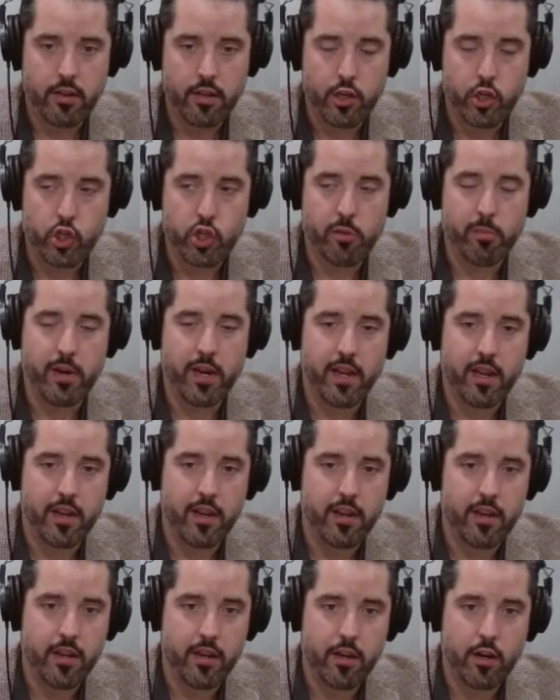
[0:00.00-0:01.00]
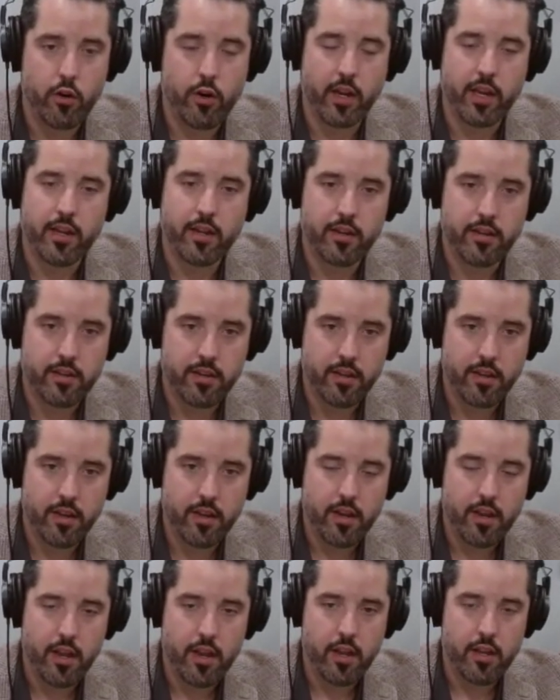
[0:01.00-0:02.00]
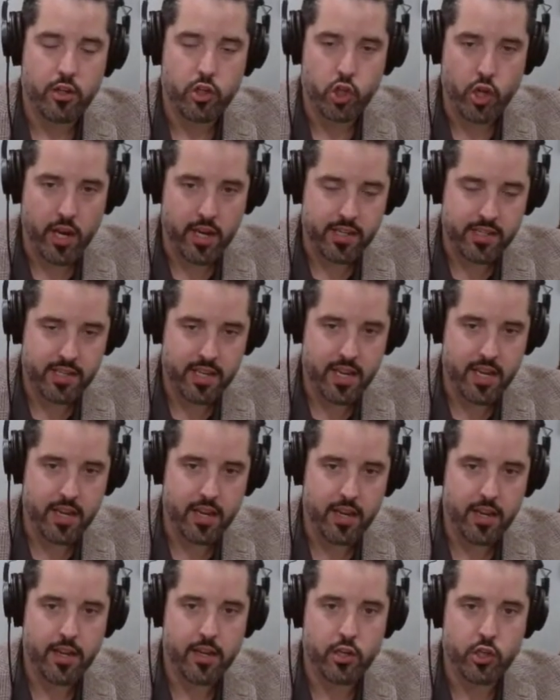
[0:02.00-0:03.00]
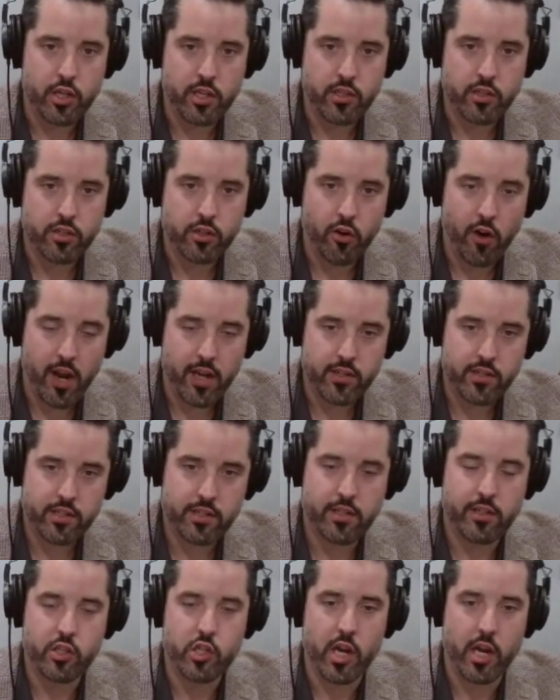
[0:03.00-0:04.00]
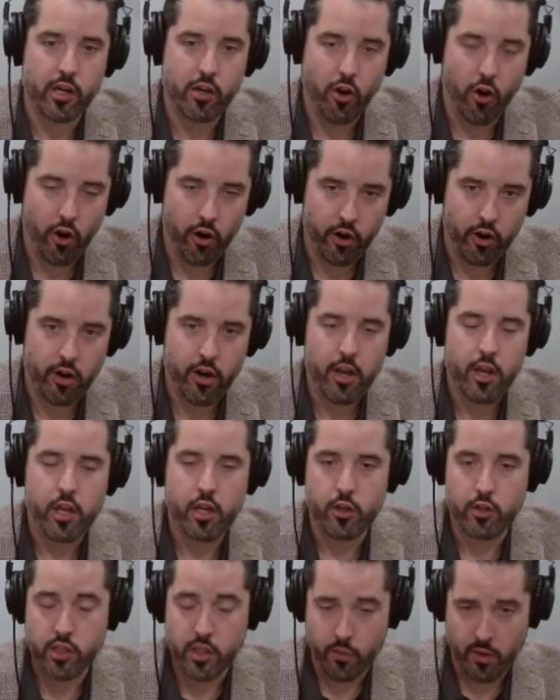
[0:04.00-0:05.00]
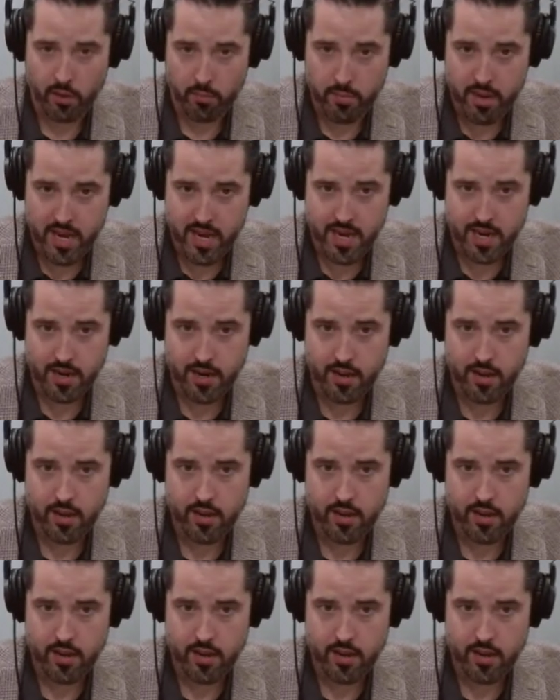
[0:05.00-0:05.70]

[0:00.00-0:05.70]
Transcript: Jiminy Cricket. JC, Jesus Christ, John Carter. You see what I mean?